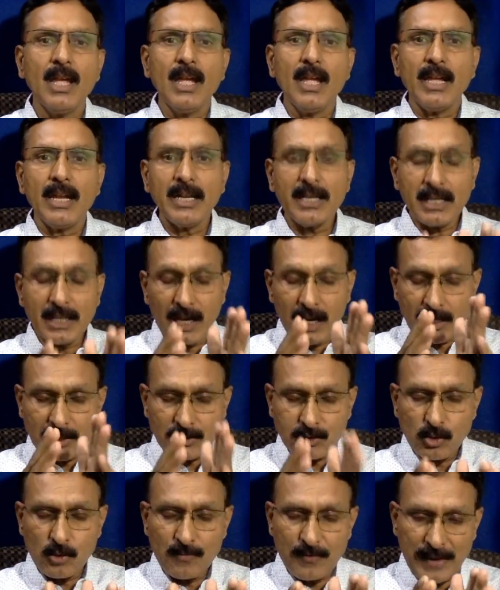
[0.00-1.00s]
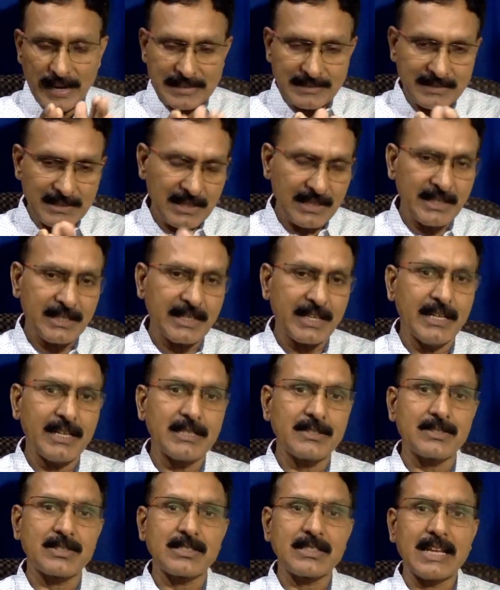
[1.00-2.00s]
It also
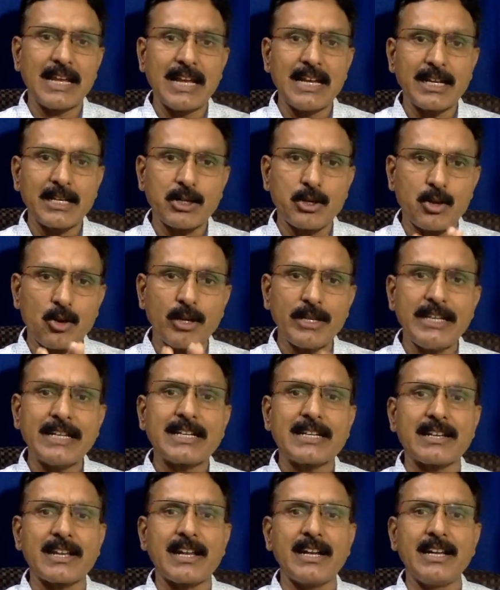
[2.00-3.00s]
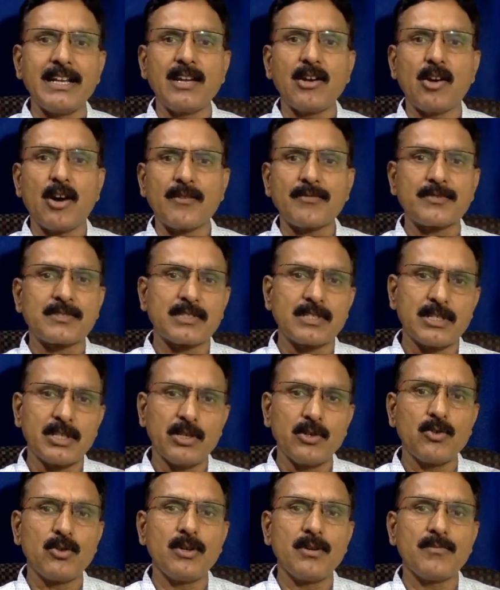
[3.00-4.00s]
facilitates electronic trading of
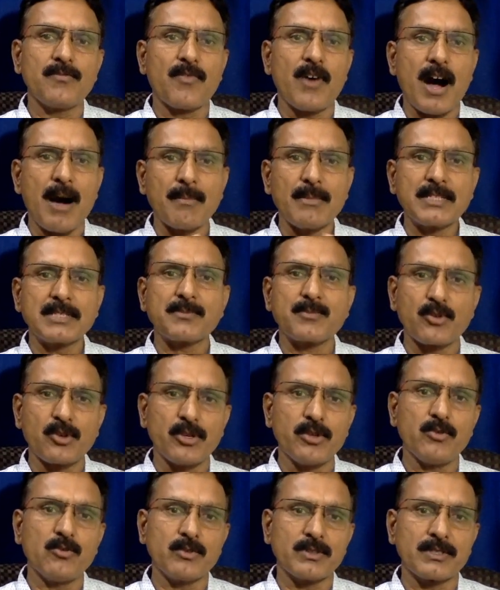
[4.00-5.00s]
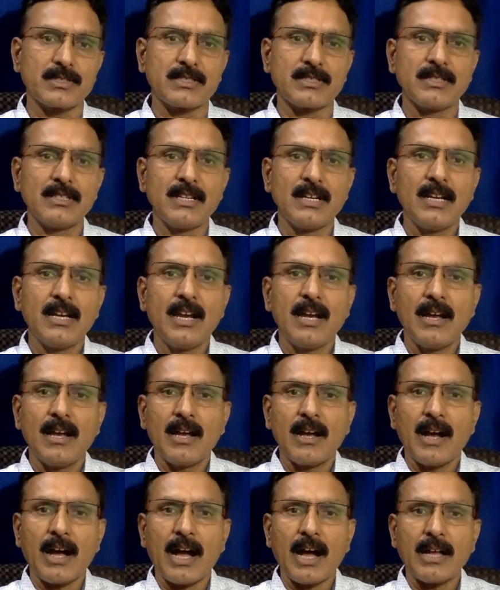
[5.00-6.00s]
scheduled farmers' produce.
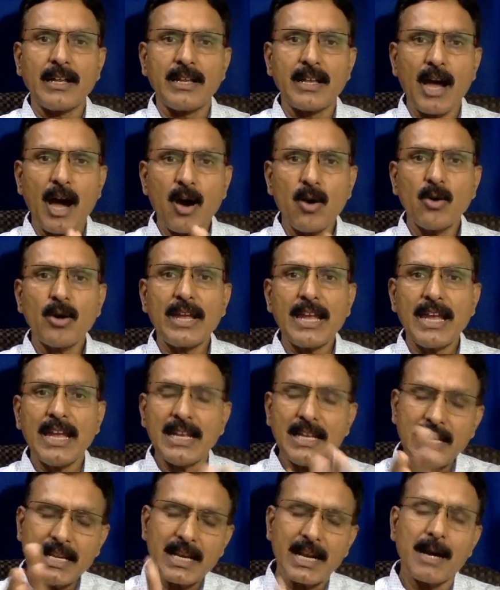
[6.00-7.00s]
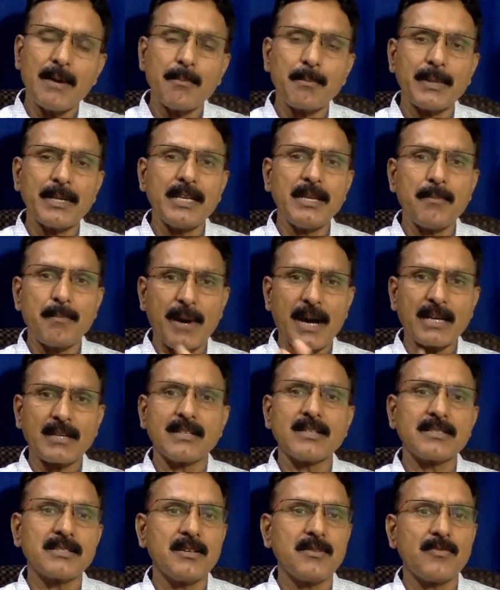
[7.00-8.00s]
Now, any company,
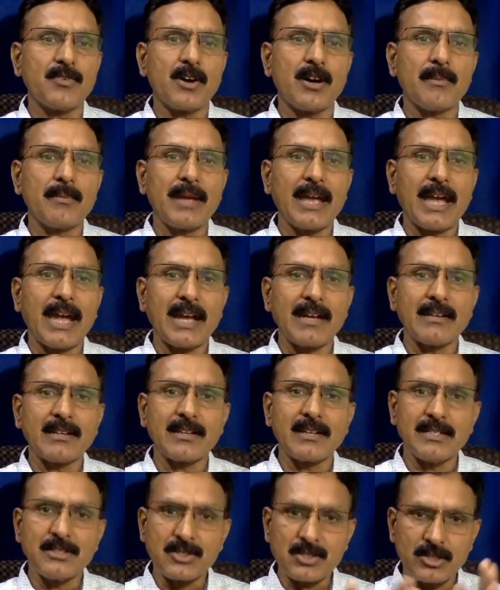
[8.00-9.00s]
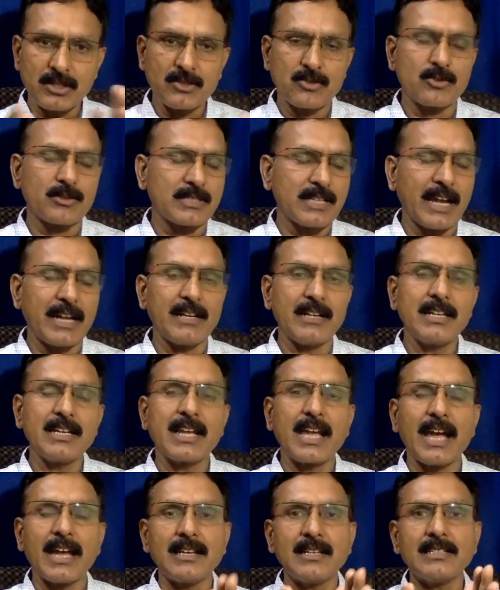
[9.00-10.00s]
partnership firm, and registered society
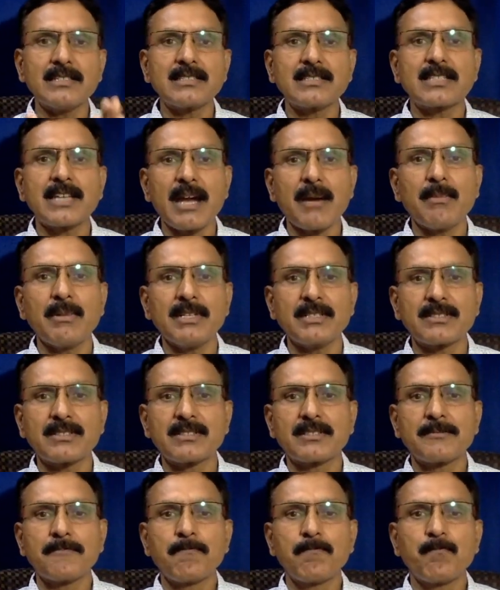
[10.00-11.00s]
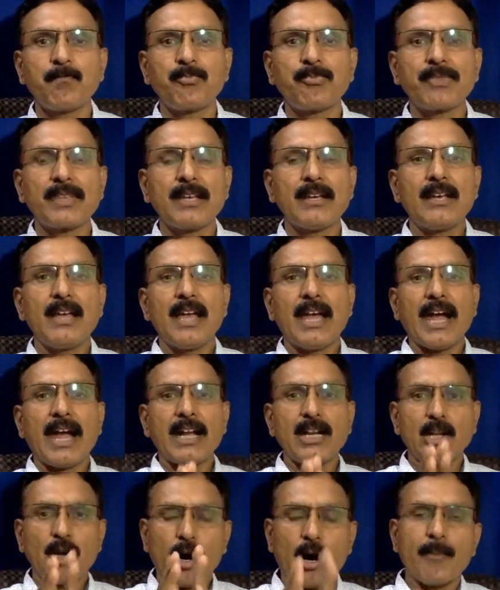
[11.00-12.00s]
can establish
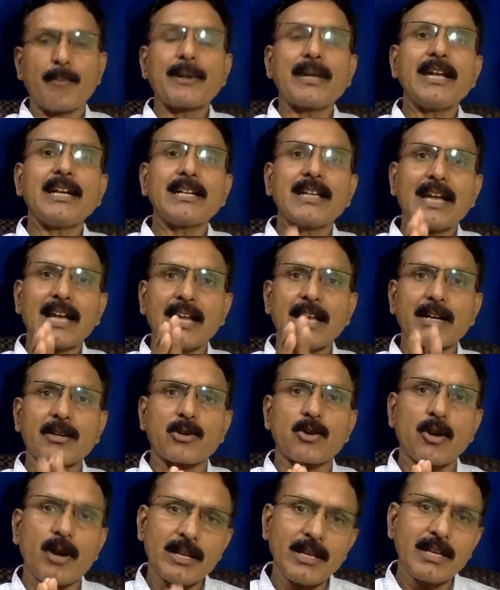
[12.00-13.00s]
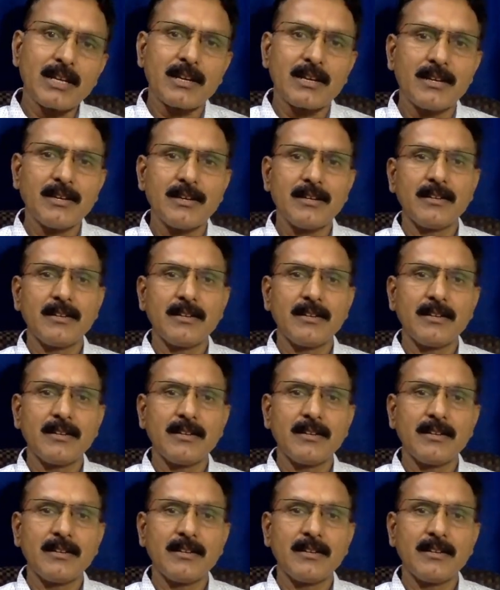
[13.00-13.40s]
and operate electronic